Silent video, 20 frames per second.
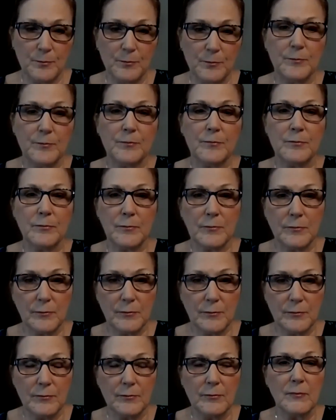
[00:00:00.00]
so
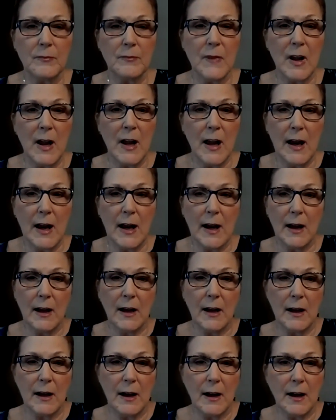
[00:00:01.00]
so but
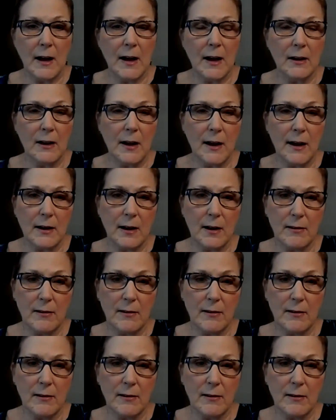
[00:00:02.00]
um, and like